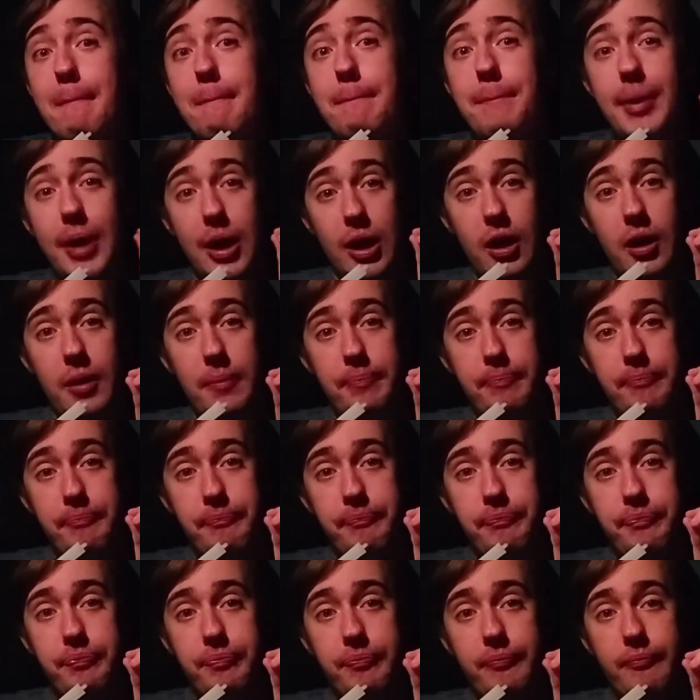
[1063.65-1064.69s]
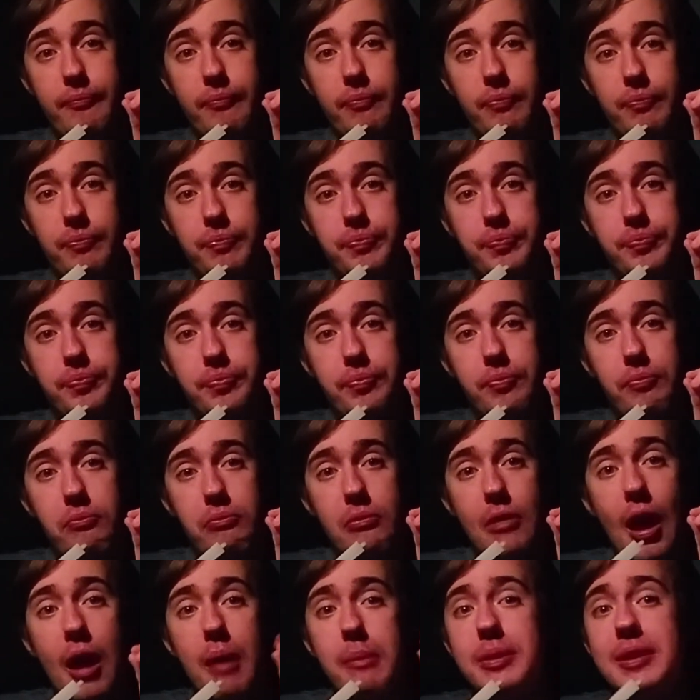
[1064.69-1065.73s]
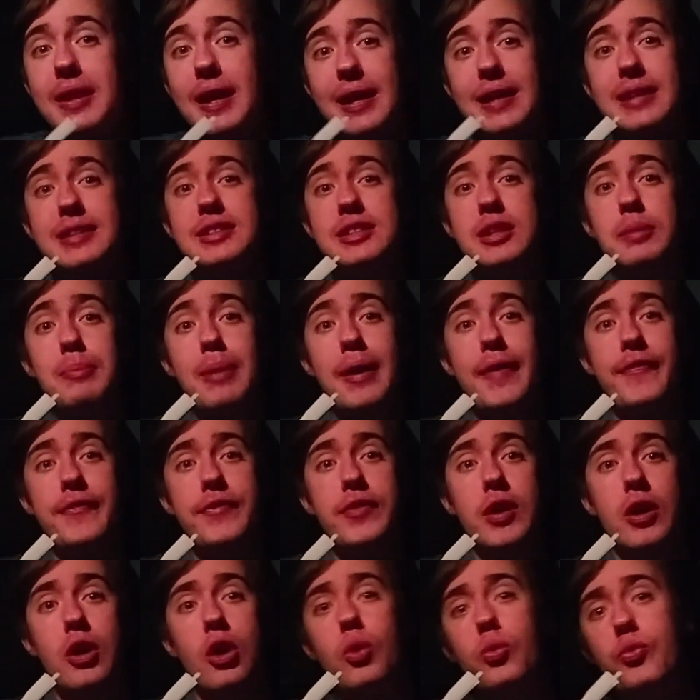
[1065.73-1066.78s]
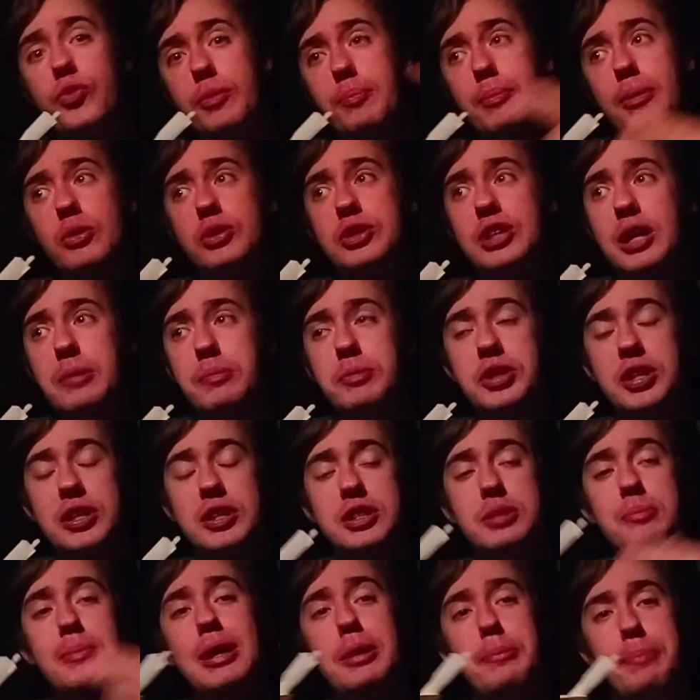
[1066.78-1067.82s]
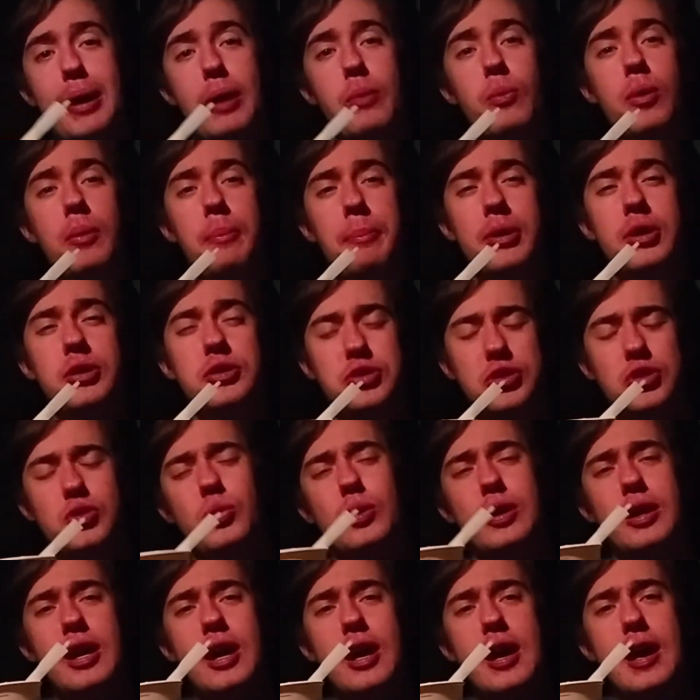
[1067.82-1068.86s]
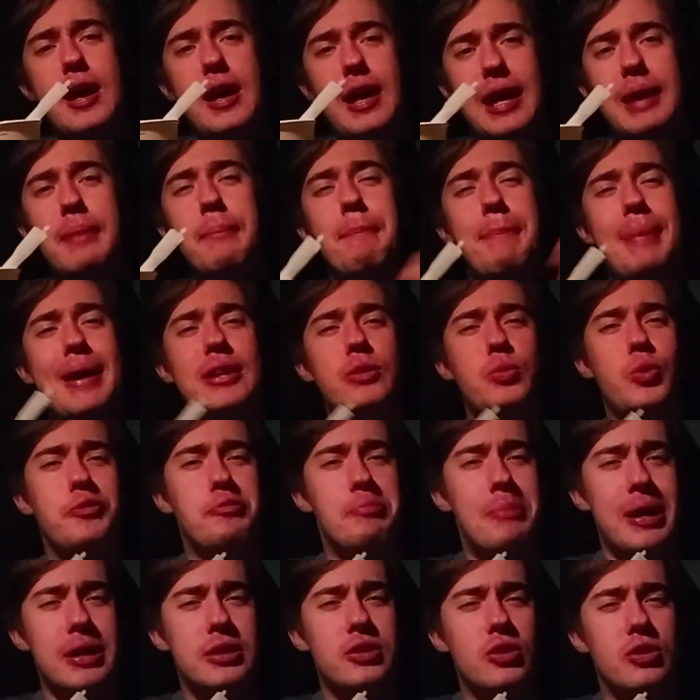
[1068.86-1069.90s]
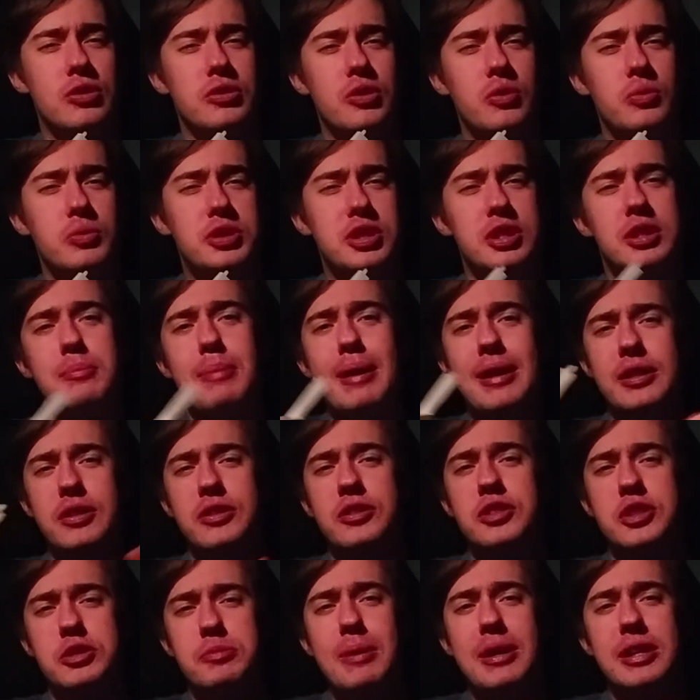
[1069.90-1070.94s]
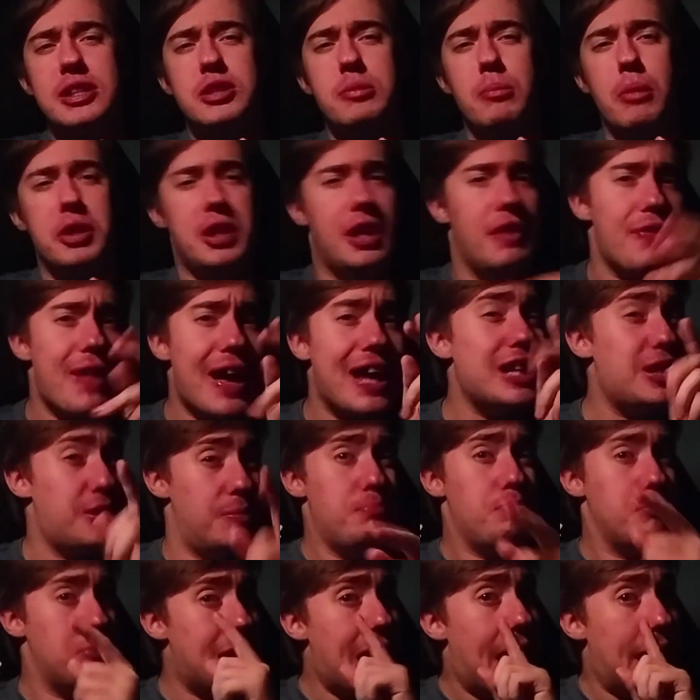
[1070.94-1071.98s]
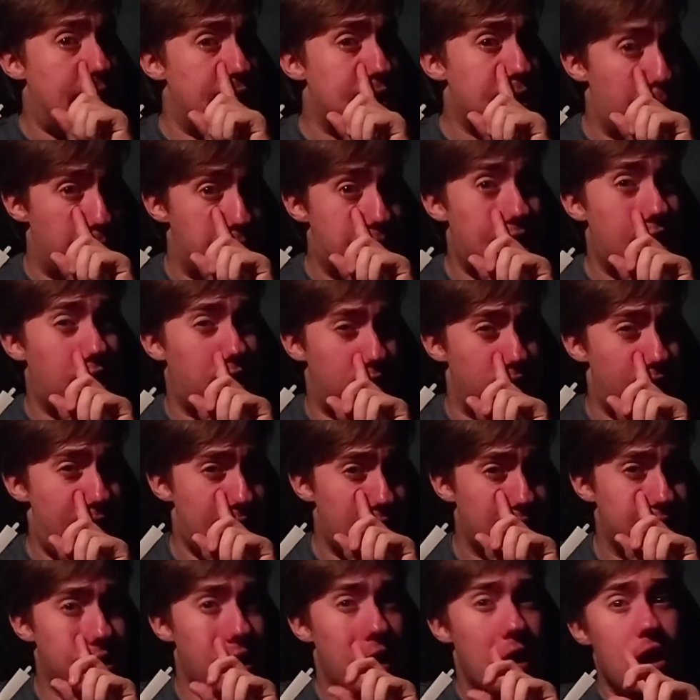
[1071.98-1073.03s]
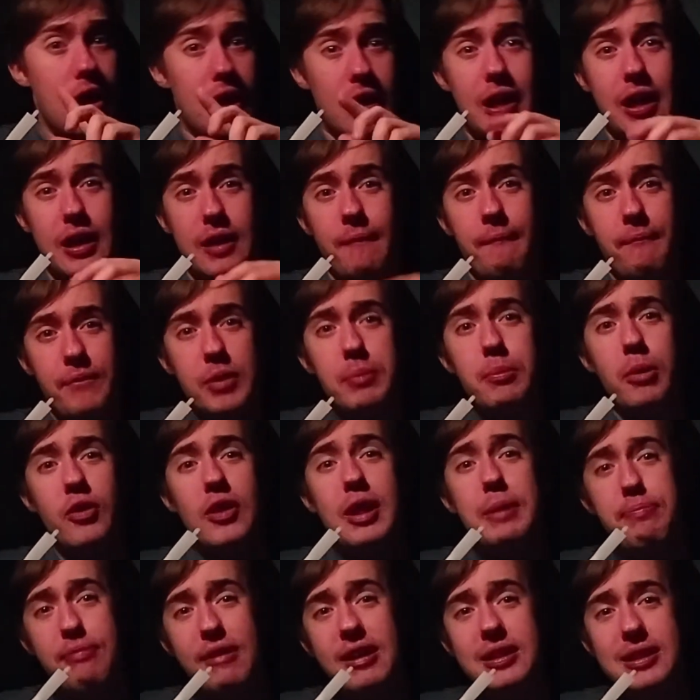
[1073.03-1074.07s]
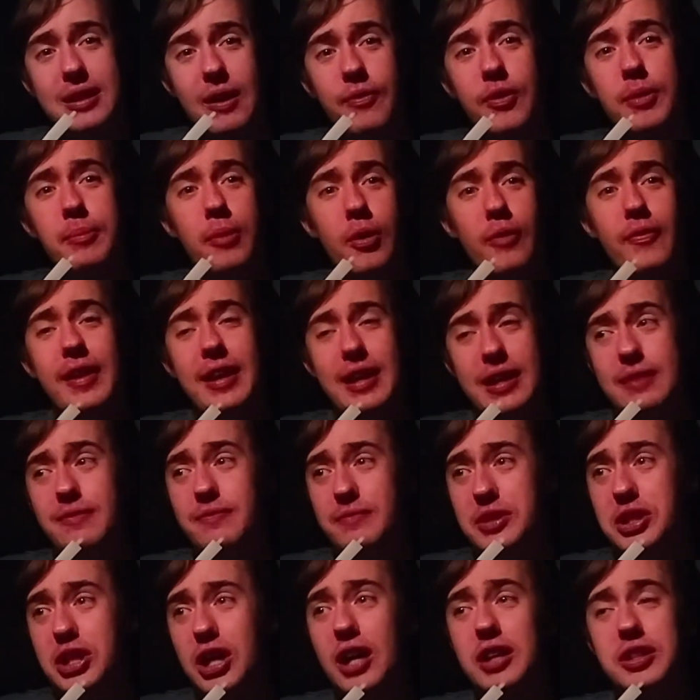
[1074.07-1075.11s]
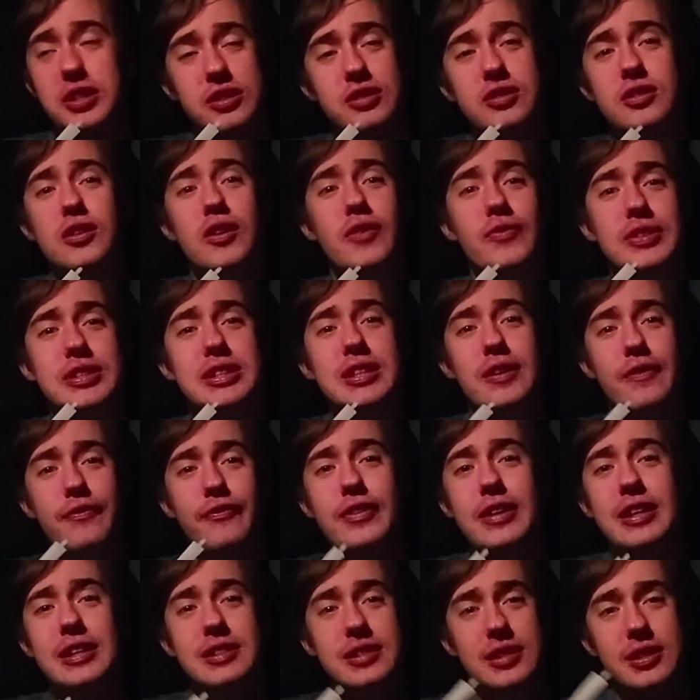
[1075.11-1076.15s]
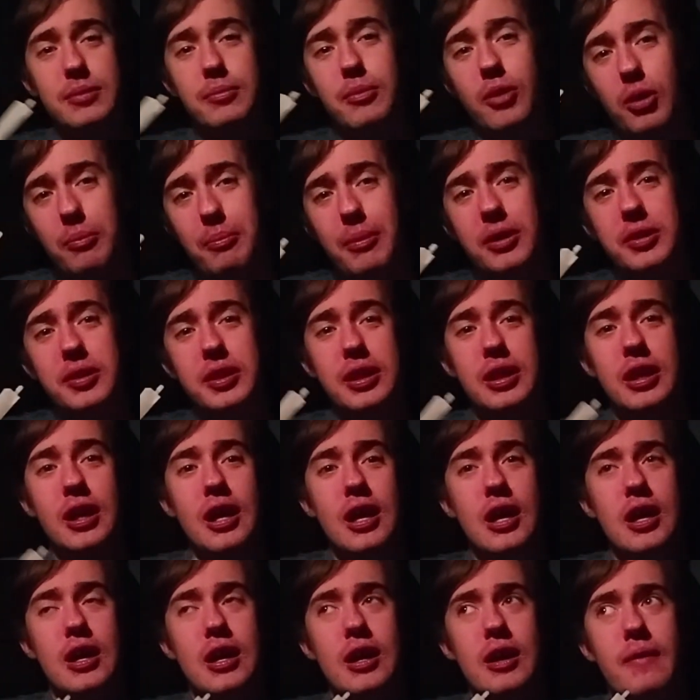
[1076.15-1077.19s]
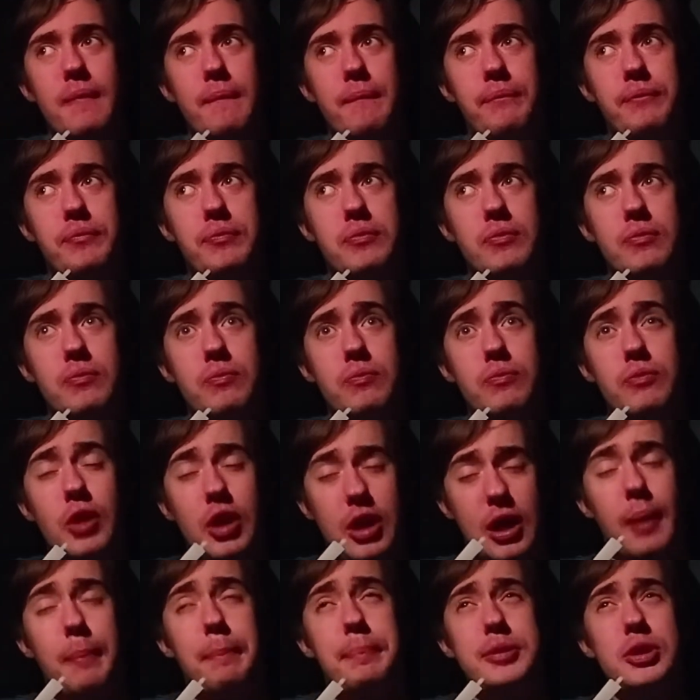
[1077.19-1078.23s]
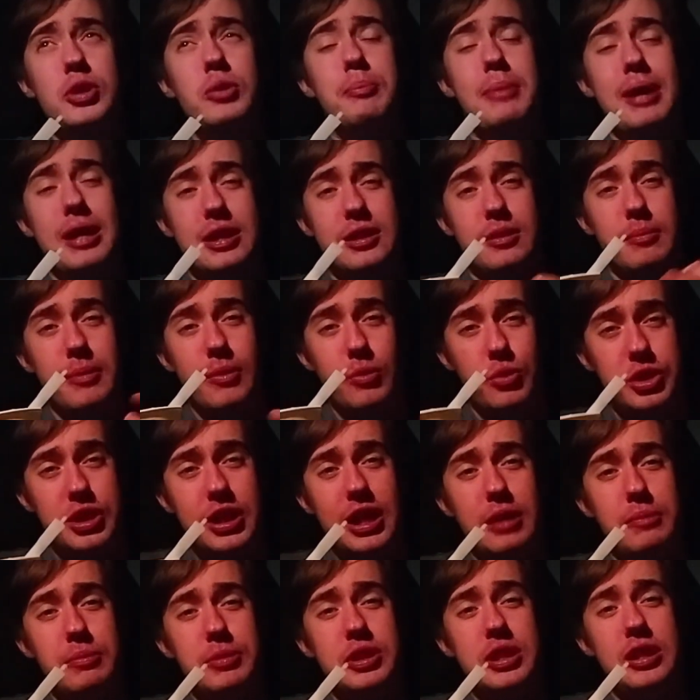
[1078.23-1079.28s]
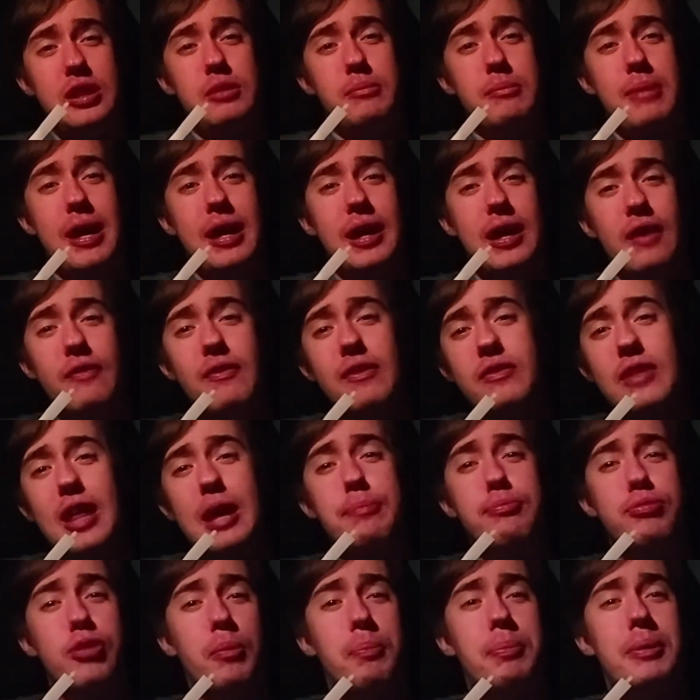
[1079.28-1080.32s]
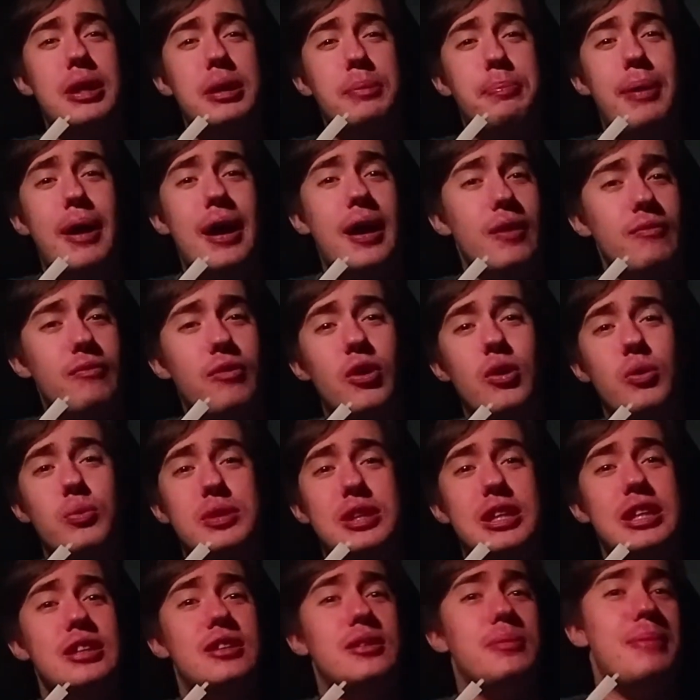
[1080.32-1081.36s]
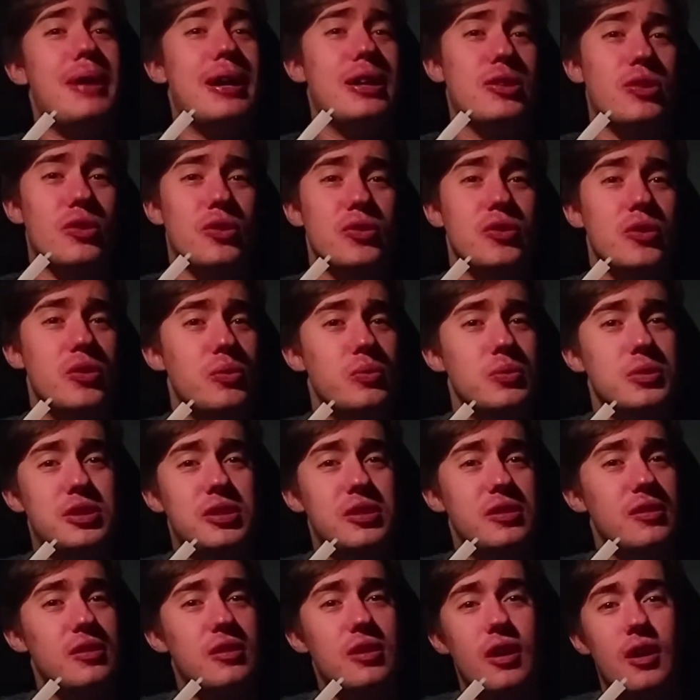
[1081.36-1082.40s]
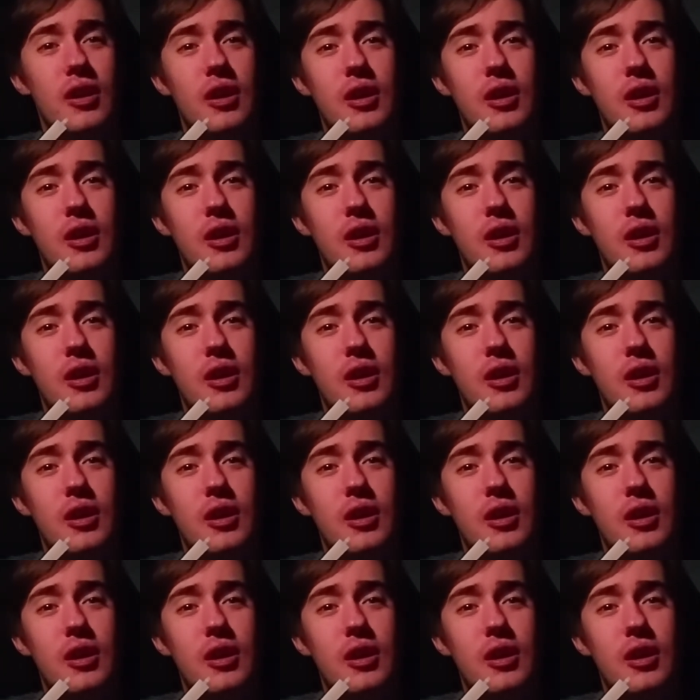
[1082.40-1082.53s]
But I mean, there is the myth that all the milkshake machines are made by one person who are in bed with McDonald's and the maintenance makes the money, and that is 99% correct. Like, the more they break down, the more they can charge in servicing fees and the more money the company who make the milkshake machine make, and then they probably pay a royalty to McDonald's, and